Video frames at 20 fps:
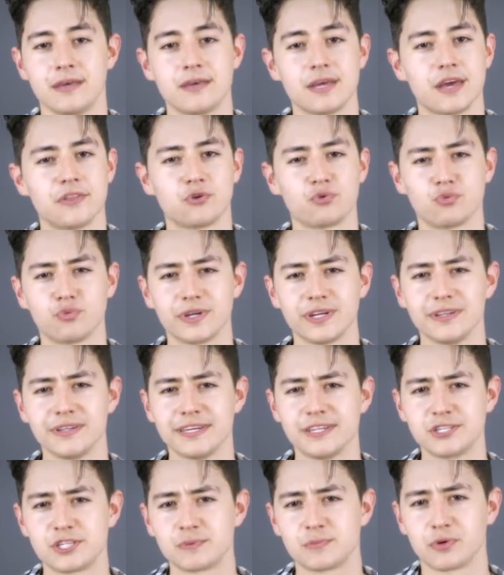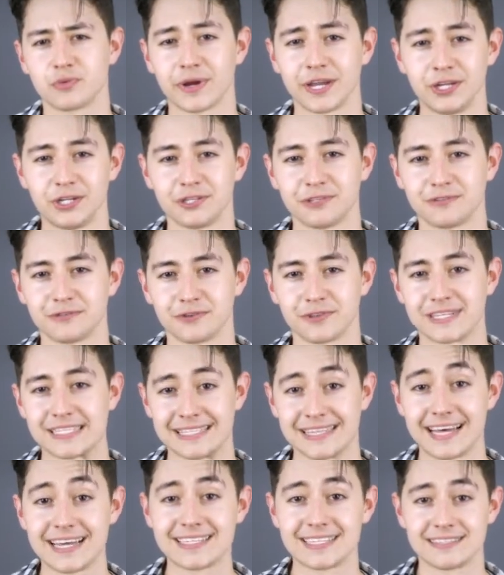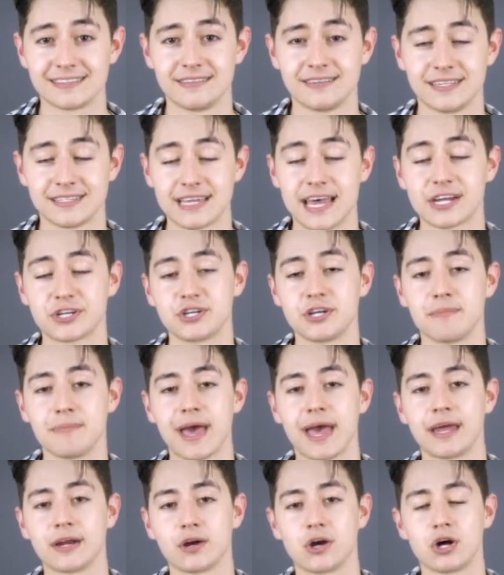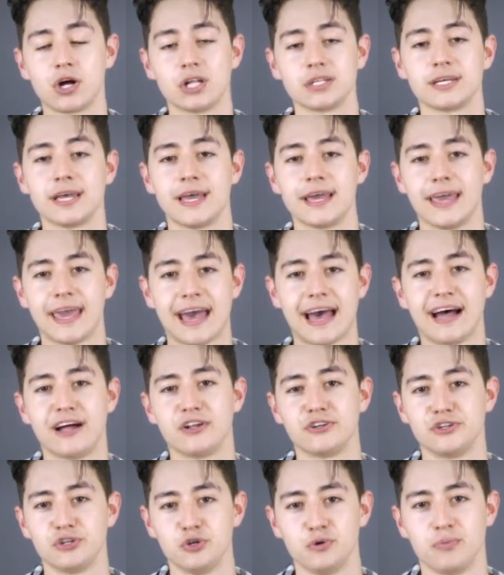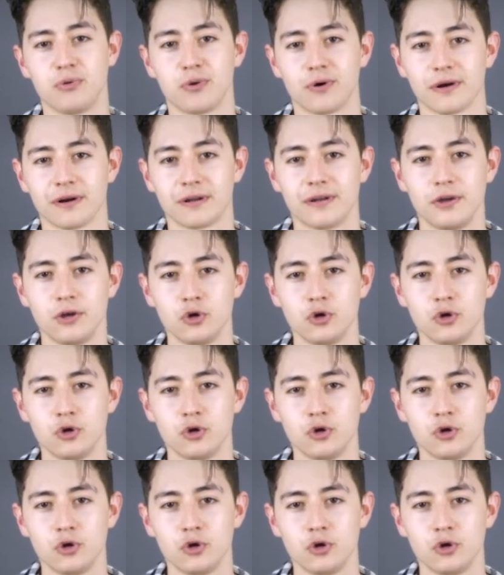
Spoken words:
And the real inspiration for this lesson is actually a man called Cal Newport,